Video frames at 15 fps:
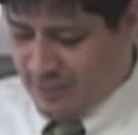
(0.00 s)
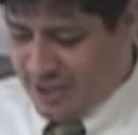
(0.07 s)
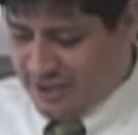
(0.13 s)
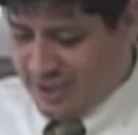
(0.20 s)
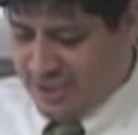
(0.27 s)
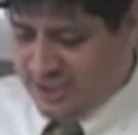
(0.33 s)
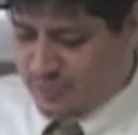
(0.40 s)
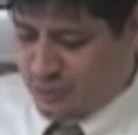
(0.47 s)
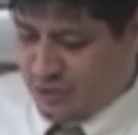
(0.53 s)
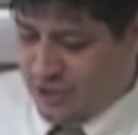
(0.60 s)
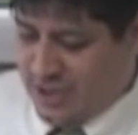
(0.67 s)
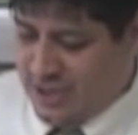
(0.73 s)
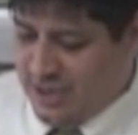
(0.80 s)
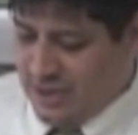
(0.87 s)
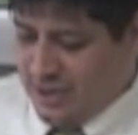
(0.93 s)
about the
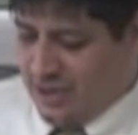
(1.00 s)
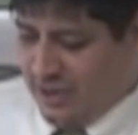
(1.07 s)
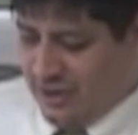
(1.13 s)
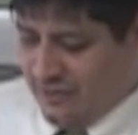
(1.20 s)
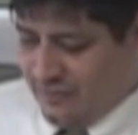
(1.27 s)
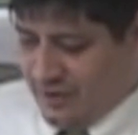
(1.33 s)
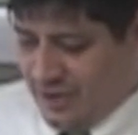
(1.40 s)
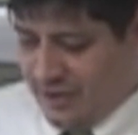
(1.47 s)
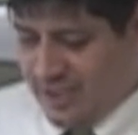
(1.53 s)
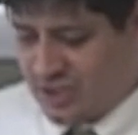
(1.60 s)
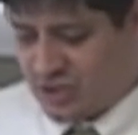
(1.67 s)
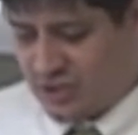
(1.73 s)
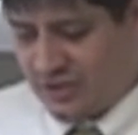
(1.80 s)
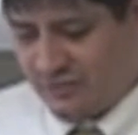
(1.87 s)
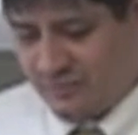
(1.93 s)
history of a
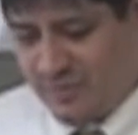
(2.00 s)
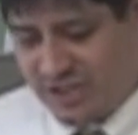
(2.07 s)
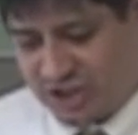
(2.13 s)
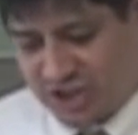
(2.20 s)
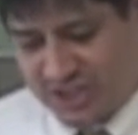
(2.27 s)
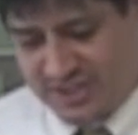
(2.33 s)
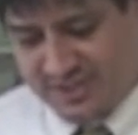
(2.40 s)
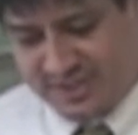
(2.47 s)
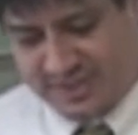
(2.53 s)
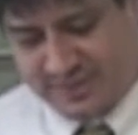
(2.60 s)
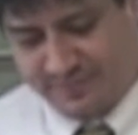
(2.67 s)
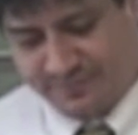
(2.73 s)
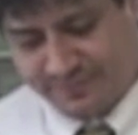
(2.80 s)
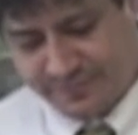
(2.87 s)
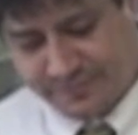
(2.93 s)
history of missions,
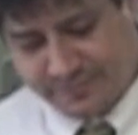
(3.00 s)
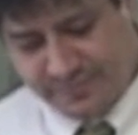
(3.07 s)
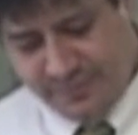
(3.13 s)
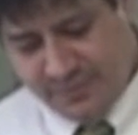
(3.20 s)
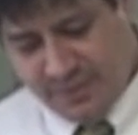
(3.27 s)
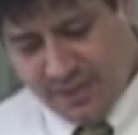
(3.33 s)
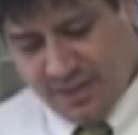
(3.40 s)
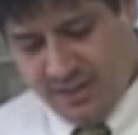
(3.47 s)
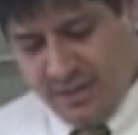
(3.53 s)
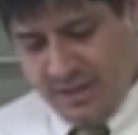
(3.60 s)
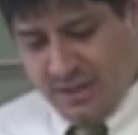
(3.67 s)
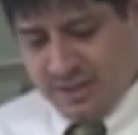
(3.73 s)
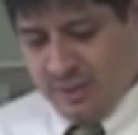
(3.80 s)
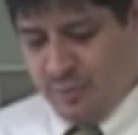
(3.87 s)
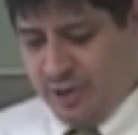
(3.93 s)

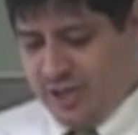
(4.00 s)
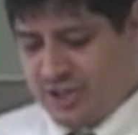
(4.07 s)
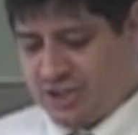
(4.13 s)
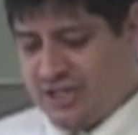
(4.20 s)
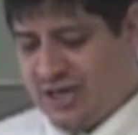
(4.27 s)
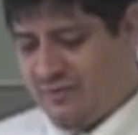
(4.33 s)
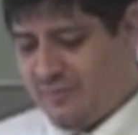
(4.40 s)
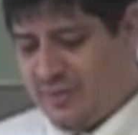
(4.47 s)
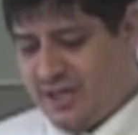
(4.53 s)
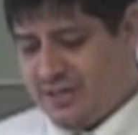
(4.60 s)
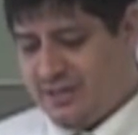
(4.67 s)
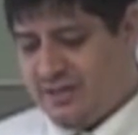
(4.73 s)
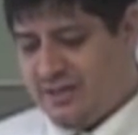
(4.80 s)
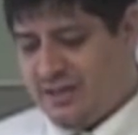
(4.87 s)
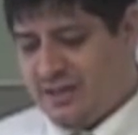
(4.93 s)
the British
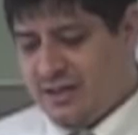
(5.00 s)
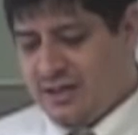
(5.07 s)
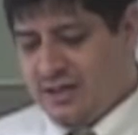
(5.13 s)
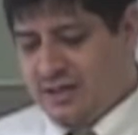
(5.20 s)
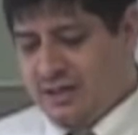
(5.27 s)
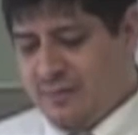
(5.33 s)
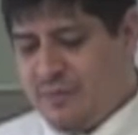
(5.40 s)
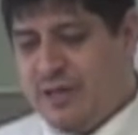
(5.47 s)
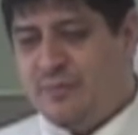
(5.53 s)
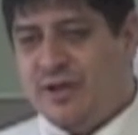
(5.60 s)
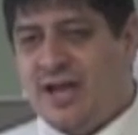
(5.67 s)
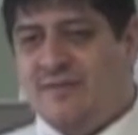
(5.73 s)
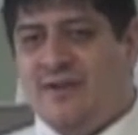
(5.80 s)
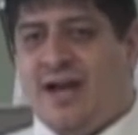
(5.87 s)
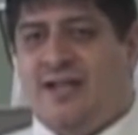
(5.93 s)
government, people
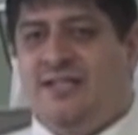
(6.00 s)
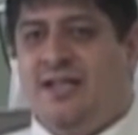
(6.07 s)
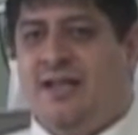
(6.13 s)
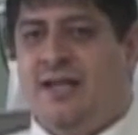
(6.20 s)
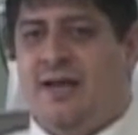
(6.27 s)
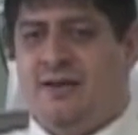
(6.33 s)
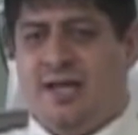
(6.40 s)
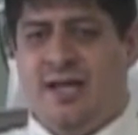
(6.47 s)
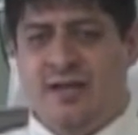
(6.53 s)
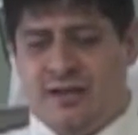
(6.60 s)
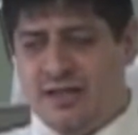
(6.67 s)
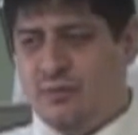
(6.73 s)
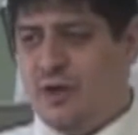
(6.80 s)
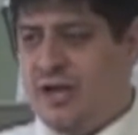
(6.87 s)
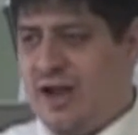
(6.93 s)
have an idea that
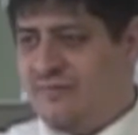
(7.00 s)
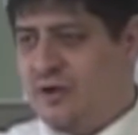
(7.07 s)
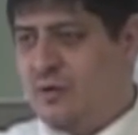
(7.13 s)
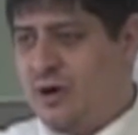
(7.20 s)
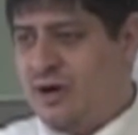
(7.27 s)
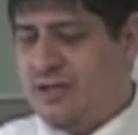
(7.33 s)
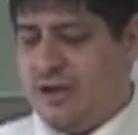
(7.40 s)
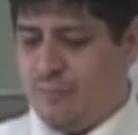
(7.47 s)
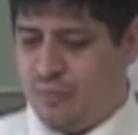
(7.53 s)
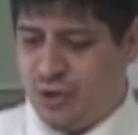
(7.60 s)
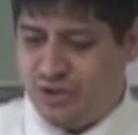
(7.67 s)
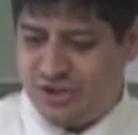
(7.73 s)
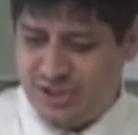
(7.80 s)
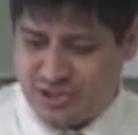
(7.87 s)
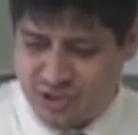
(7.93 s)
England went everywhere and they're
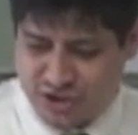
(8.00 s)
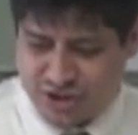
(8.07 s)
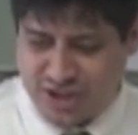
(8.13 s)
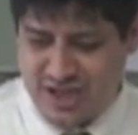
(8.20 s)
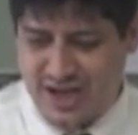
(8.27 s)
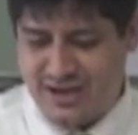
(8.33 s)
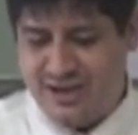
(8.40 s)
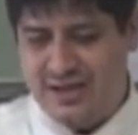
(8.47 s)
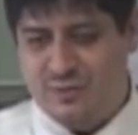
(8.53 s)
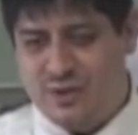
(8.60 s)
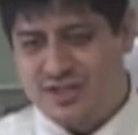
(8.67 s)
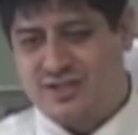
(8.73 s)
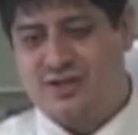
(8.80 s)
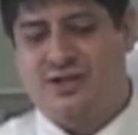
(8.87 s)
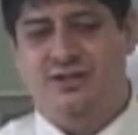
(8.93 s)
pushing Christianity in
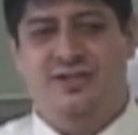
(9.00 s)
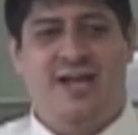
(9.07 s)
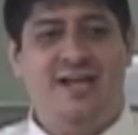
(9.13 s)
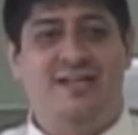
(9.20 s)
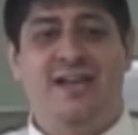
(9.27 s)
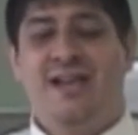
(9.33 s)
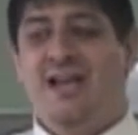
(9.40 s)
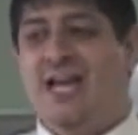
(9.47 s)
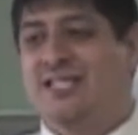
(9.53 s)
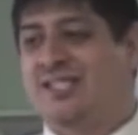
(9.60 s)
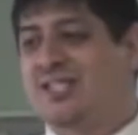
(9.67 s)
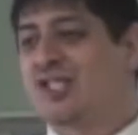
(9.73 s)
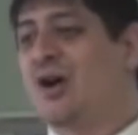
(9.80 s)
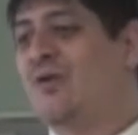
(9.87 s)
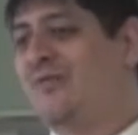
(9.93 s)
Western culture. That is
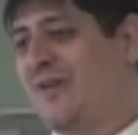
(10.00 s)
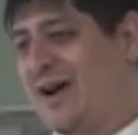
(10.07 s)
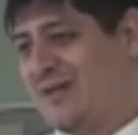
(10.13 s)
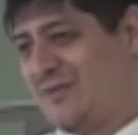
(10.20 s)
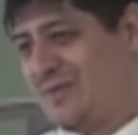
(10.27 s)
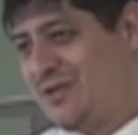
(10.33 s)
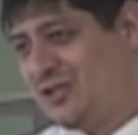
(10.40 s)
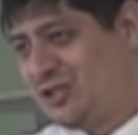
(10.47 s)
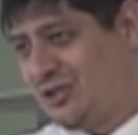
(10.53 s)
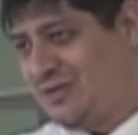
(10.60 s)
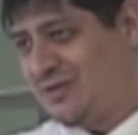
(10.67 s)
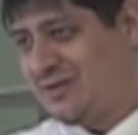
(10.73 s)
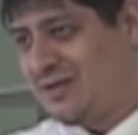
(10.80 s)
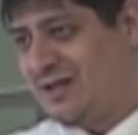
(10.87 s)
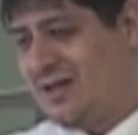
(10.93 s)
so far from the truth.